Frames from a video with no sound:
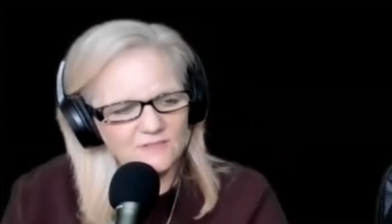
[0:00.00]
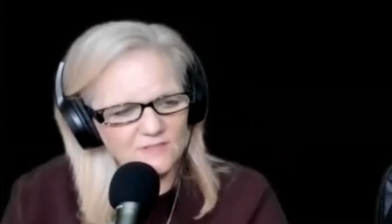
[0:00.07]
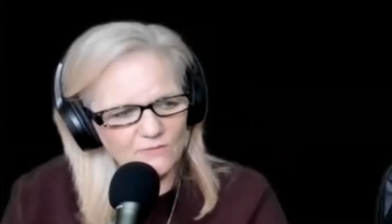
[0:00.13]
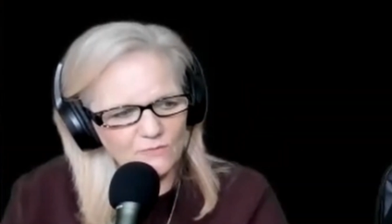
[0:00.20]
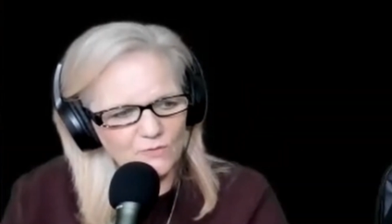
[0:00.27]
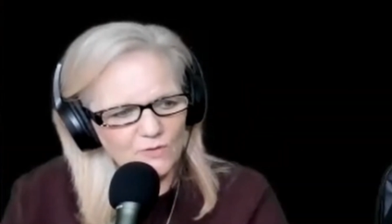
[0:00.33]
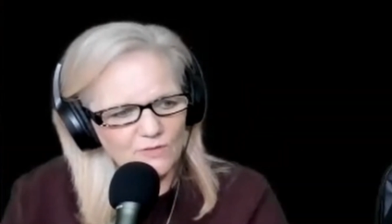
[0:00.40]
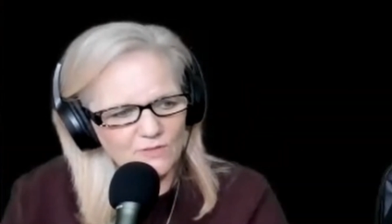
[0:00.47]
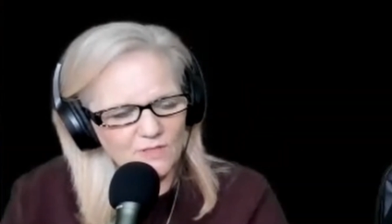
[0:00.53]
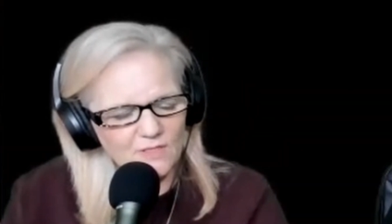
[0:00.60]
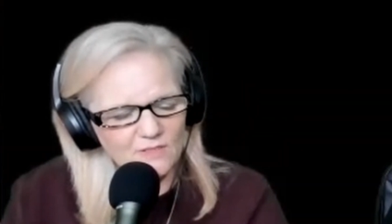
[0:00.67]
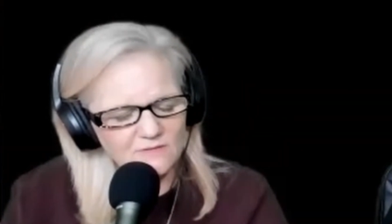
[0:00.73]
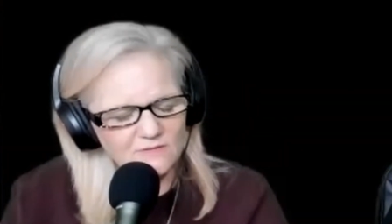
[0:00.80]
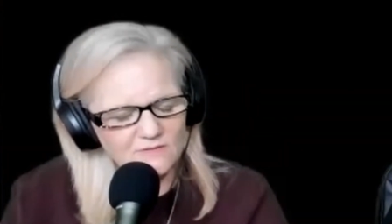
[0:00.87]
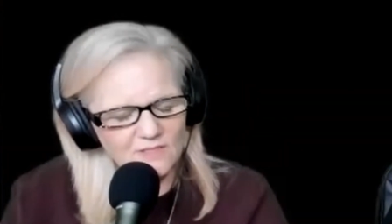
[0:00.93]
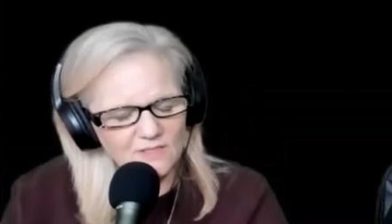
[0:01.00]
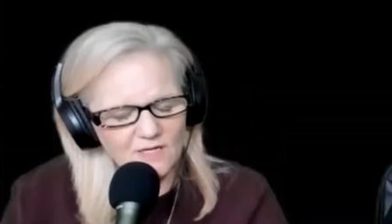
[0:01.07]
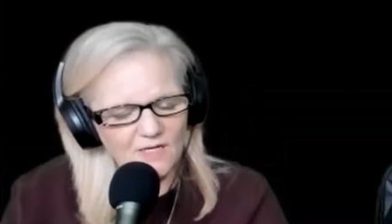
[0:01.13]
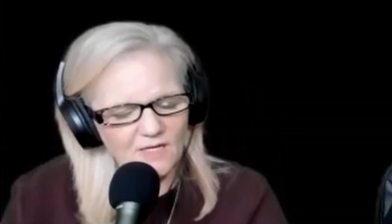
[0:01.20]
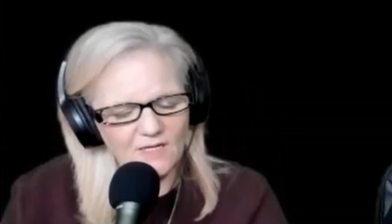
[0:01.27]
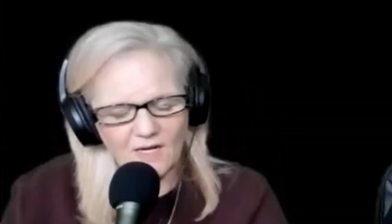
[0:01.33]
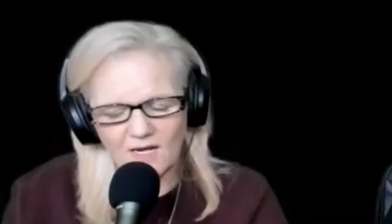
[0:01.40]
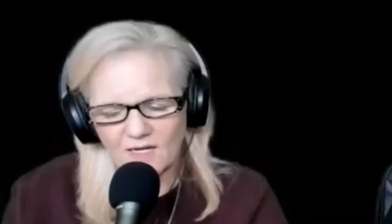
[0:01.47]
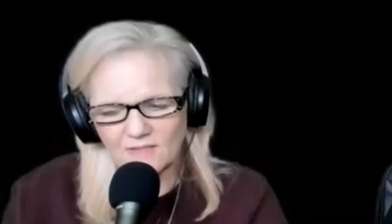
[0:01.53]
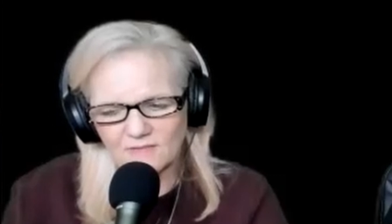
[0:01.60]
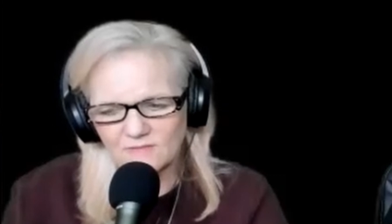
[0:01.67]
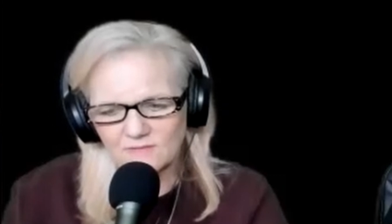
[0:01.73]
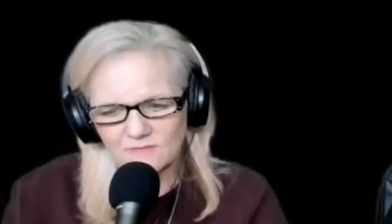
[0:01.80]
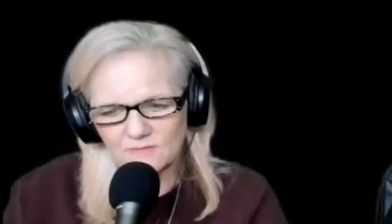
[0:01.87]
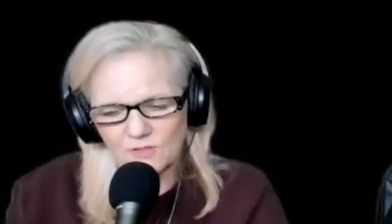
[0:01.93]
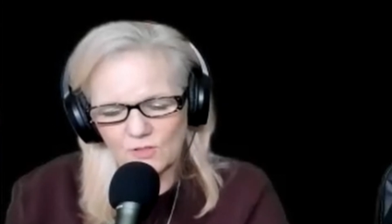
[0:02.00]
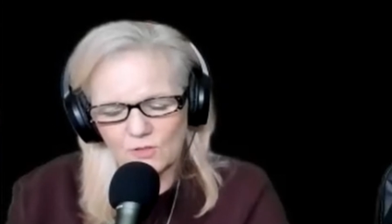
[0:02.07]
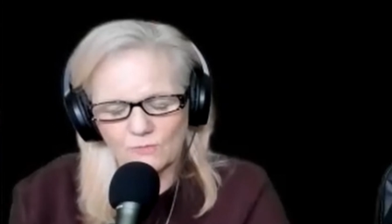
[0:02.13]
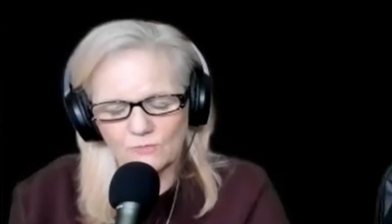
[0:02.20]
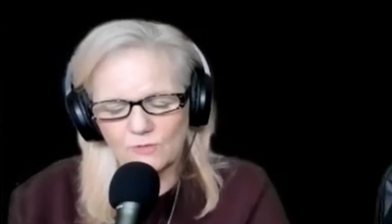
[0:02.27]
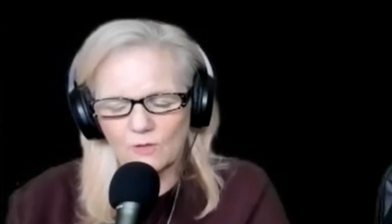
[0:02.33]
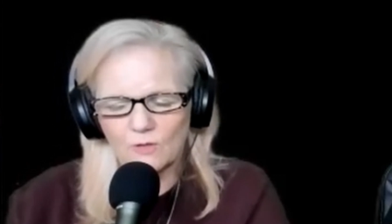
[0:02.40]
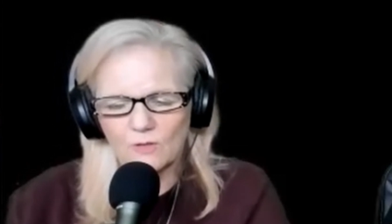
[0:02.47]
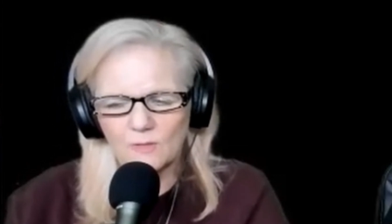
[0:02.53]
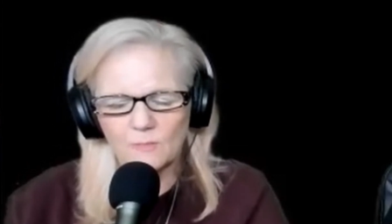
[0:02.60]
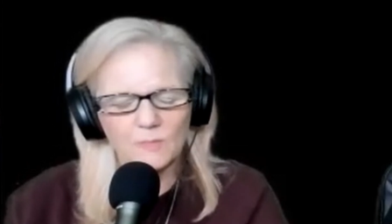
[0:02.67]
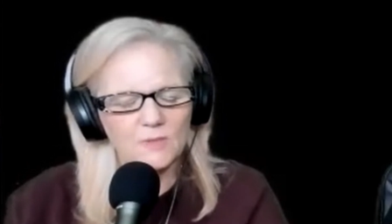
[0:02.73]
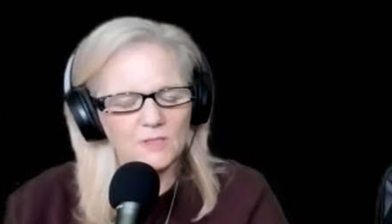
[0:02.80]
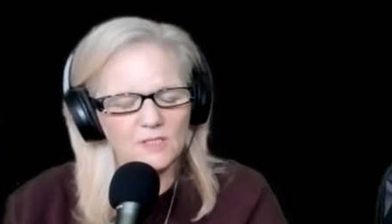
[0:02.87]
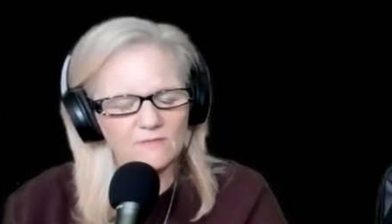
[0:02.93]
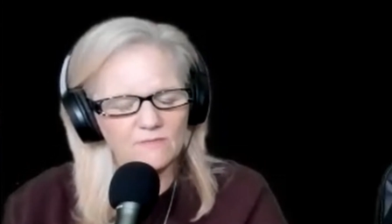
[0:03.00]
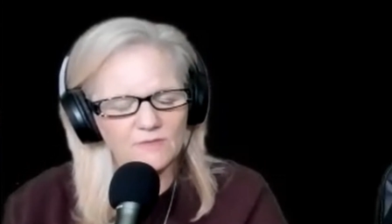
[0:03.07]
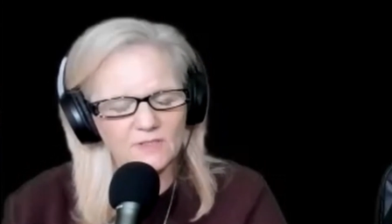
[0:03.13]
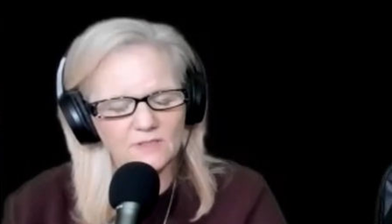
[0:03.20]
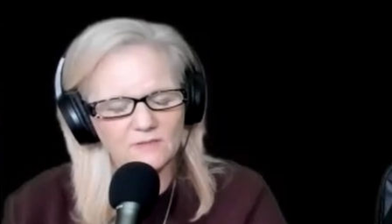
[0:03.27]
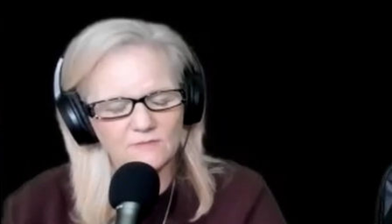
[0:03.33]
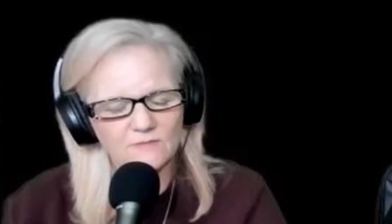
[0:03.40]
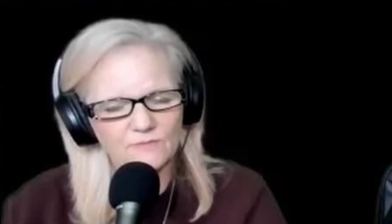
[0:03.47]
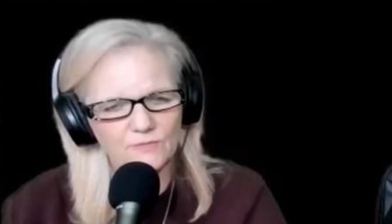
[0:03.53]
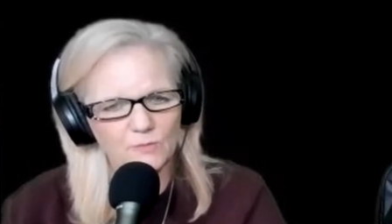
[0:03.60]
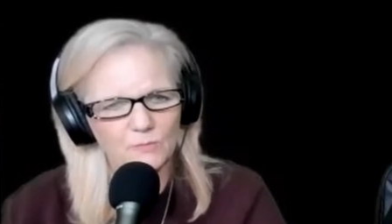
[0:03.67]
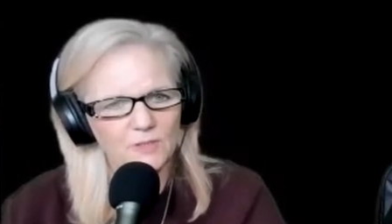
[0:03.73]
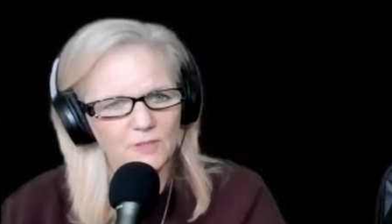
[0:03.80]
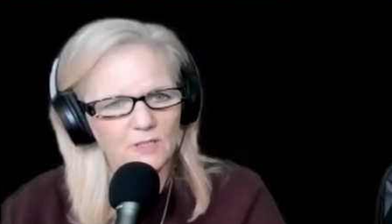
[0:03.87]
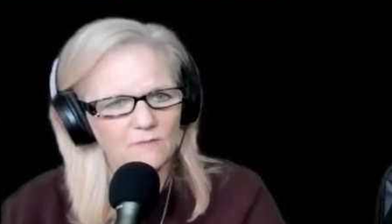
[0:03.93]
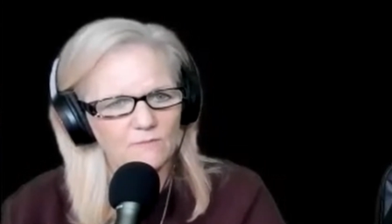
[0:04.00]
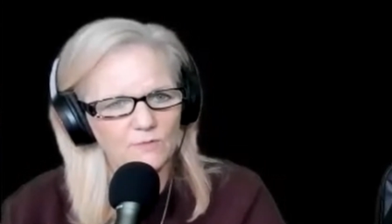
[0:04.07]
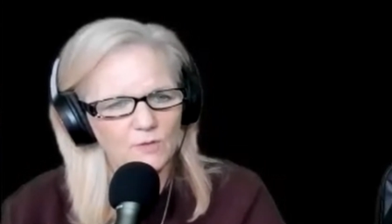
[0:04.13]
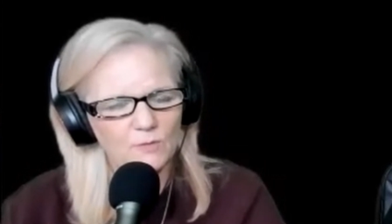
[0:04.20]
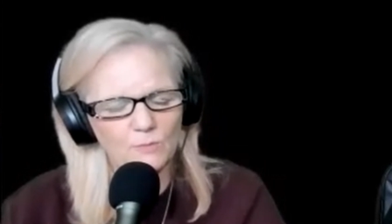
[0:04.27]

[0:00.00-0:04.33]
several things that I I you know totally believe in for recovery.